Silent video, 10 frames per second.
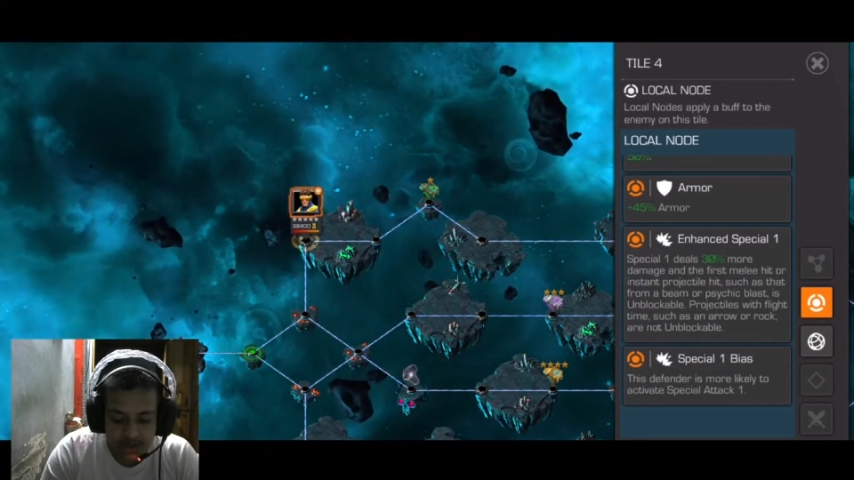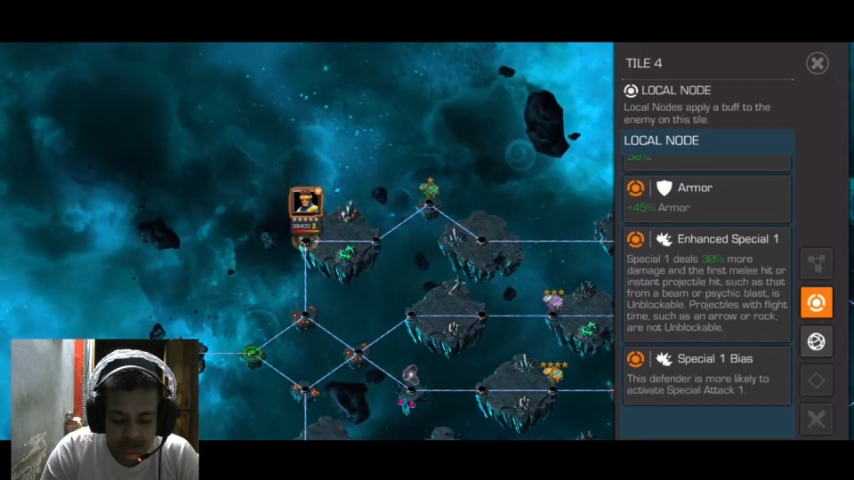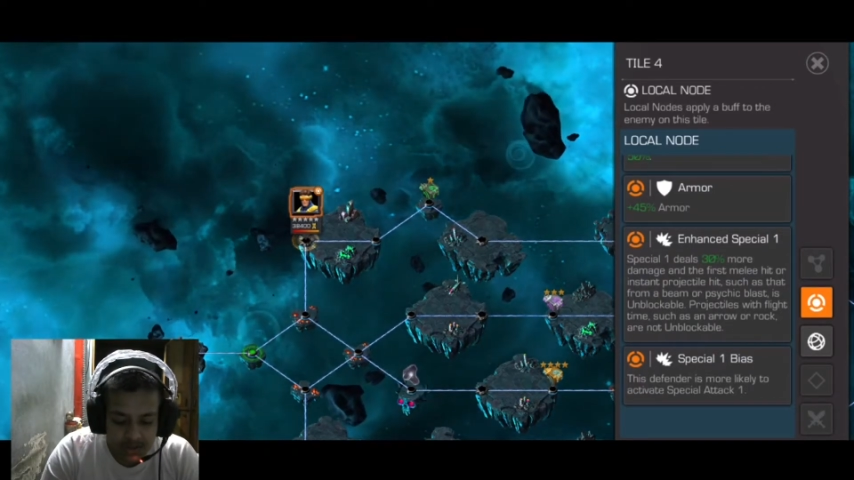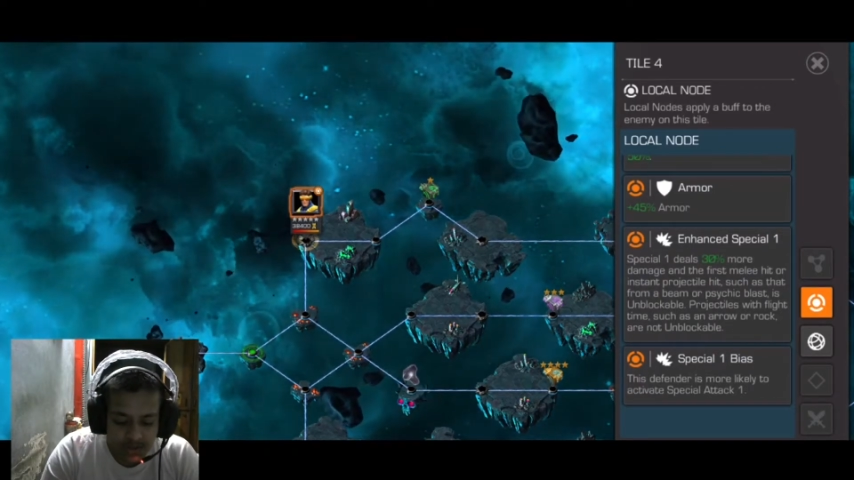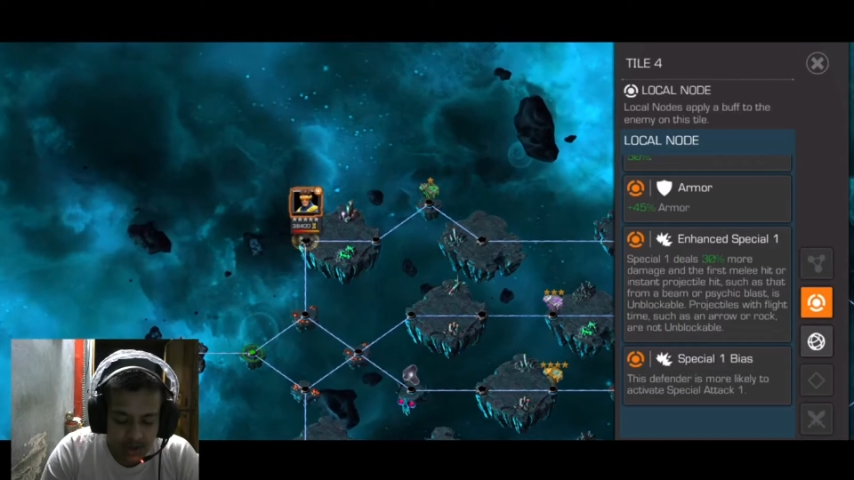so
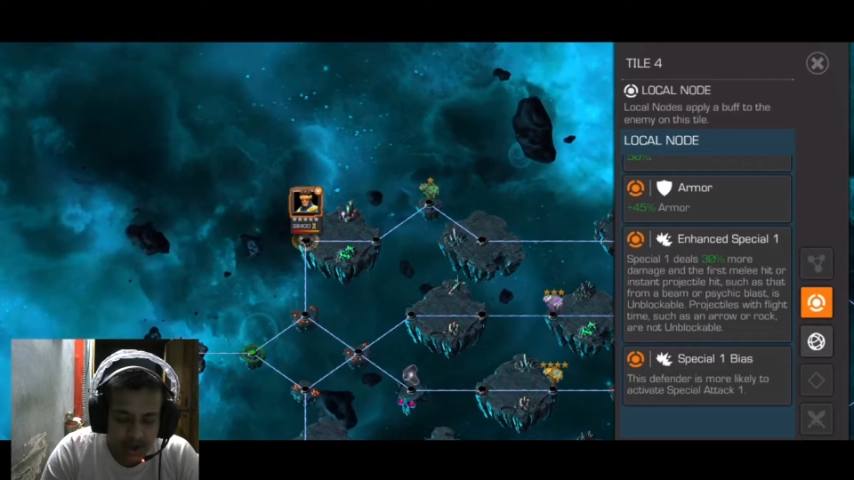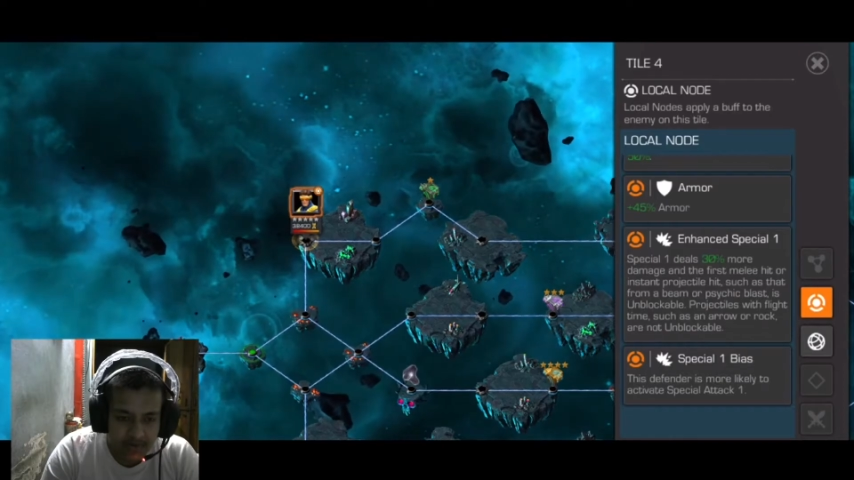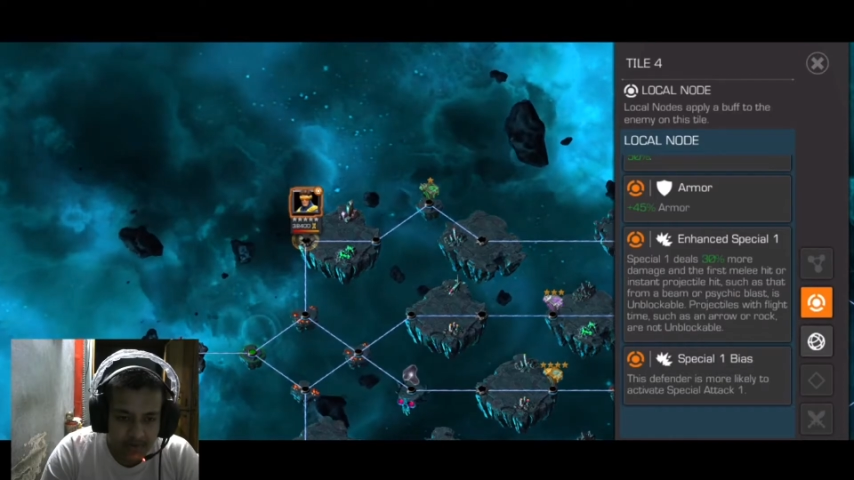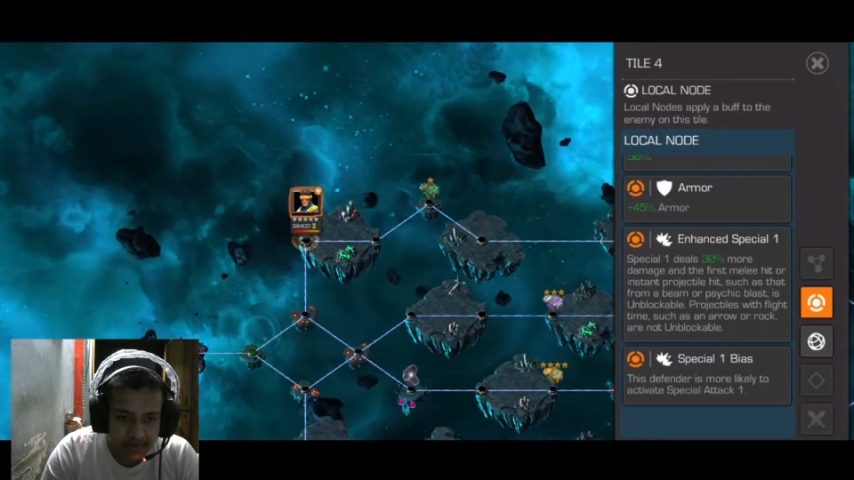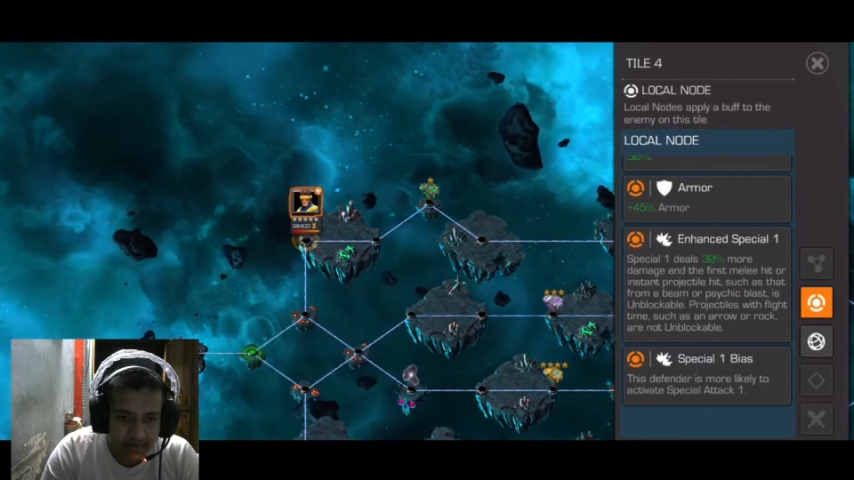you have
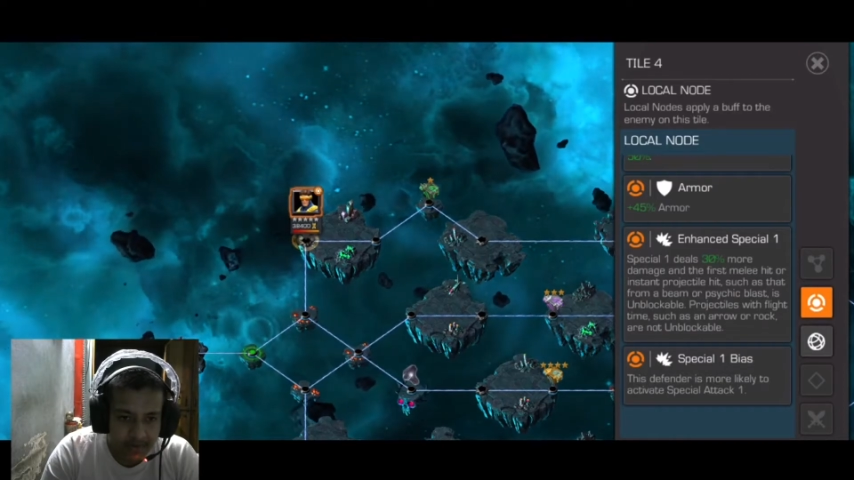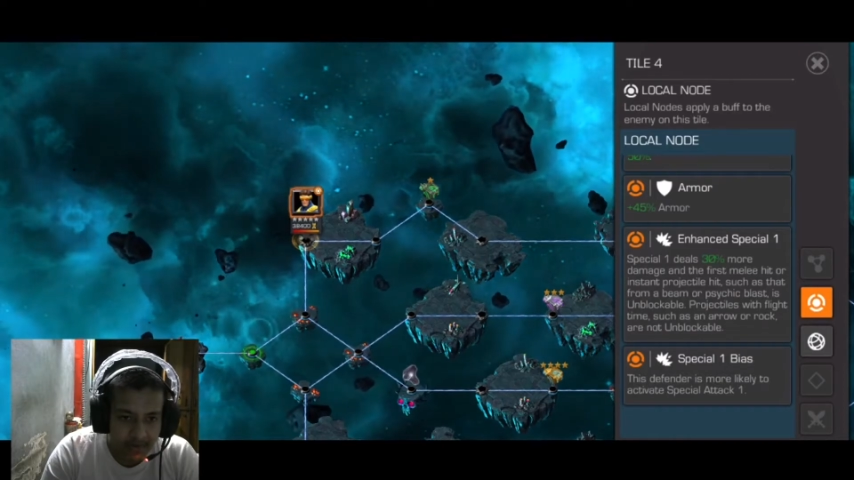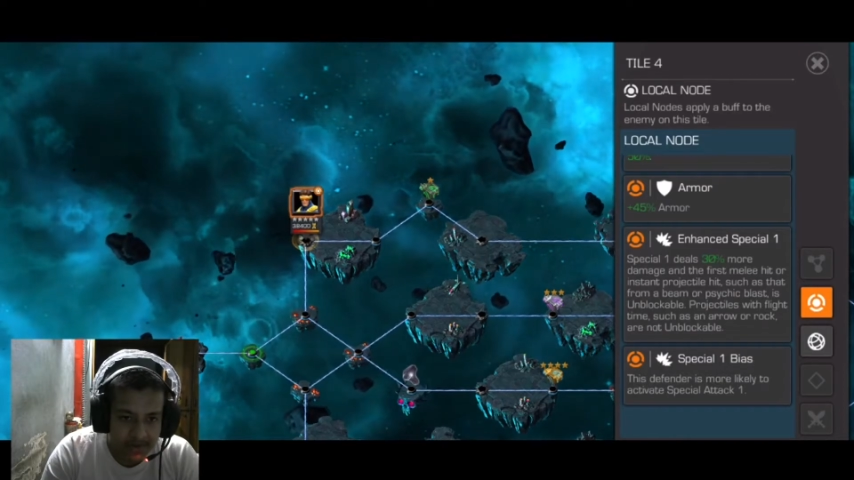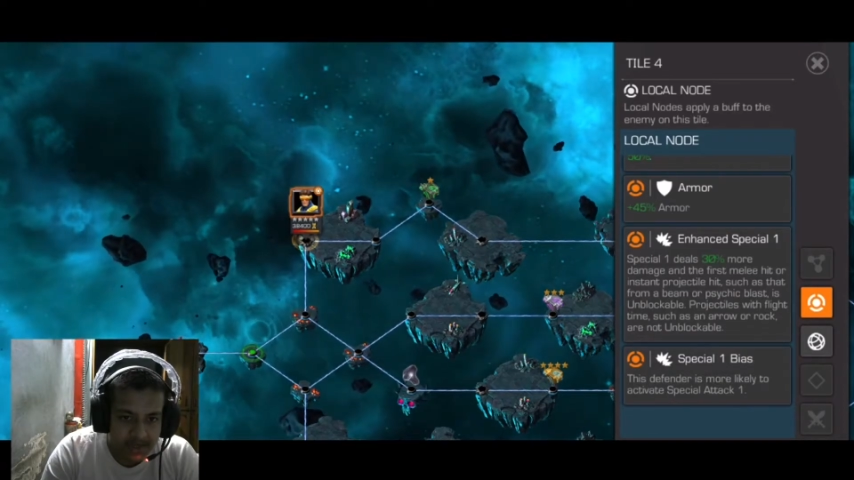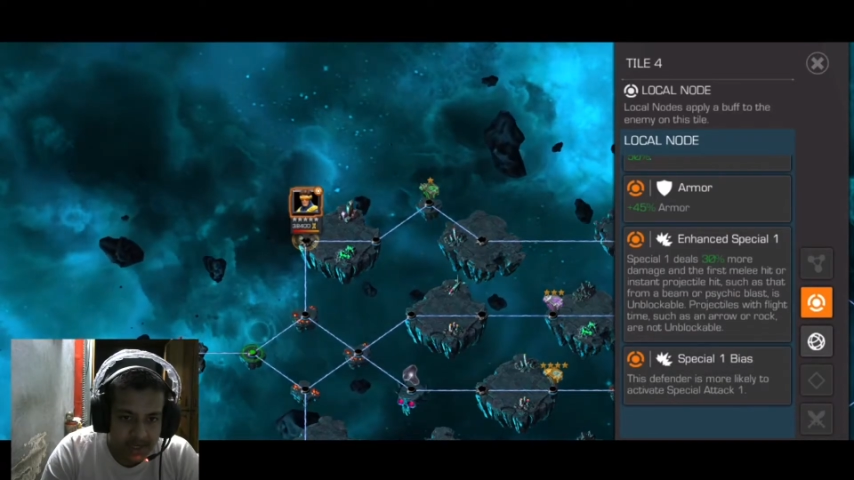to be pretty
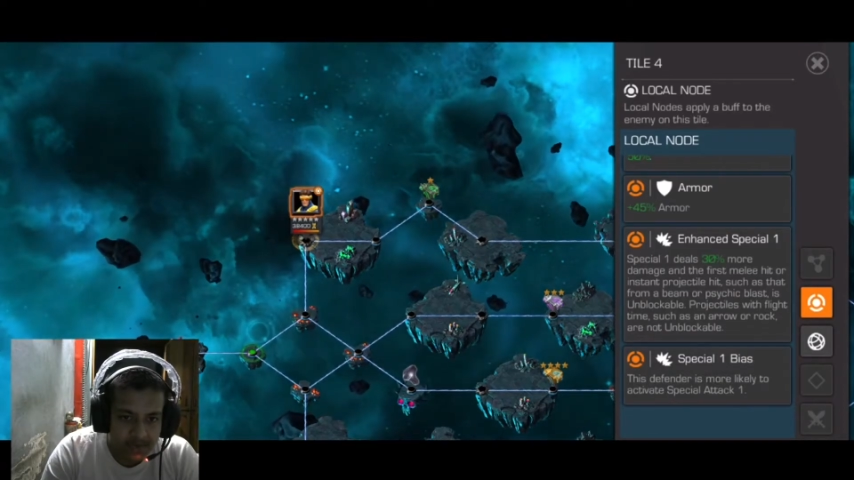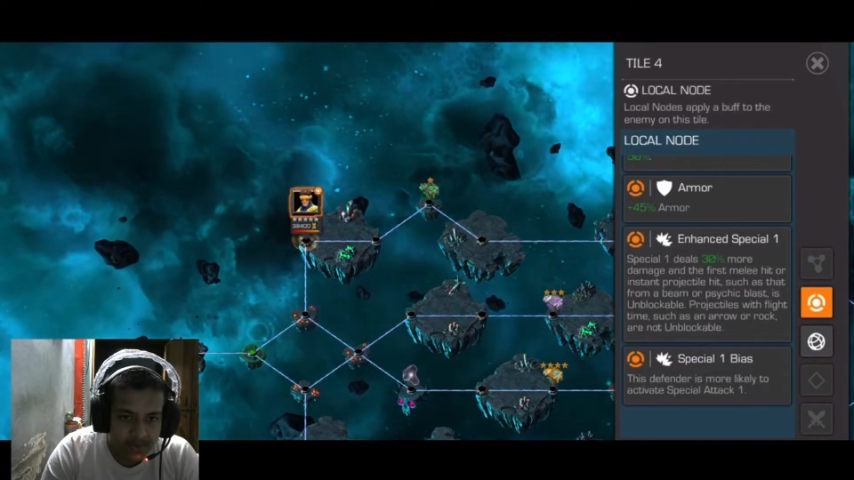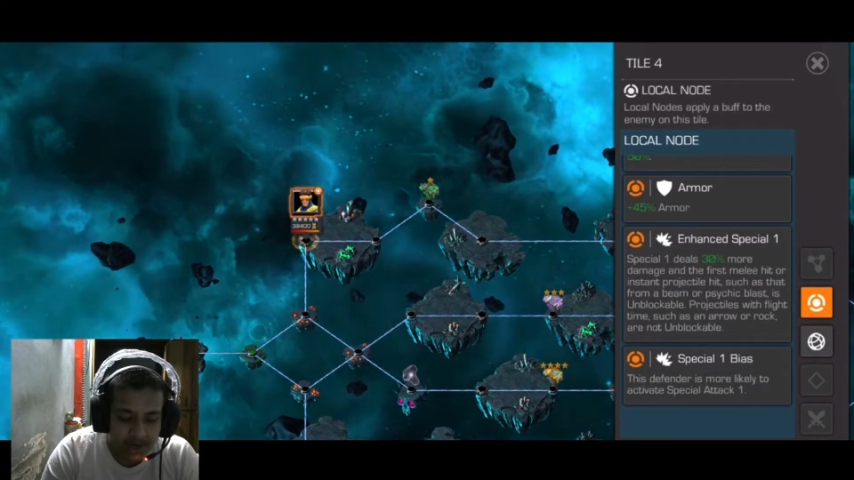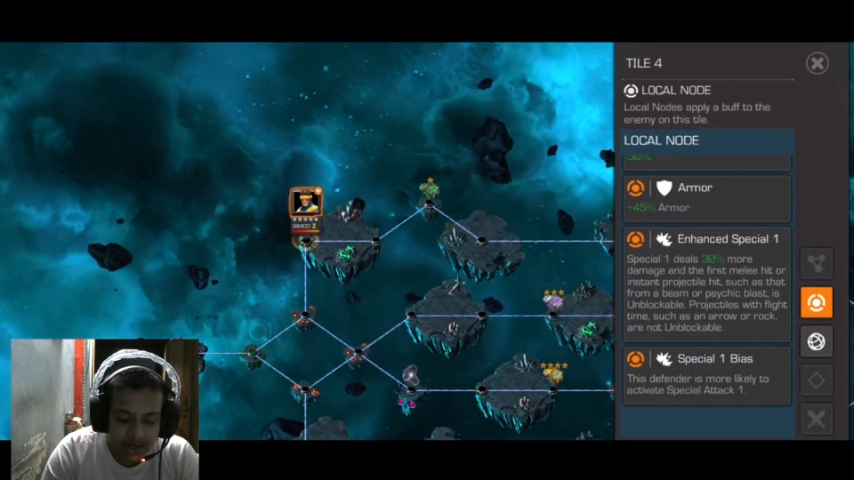precise with that.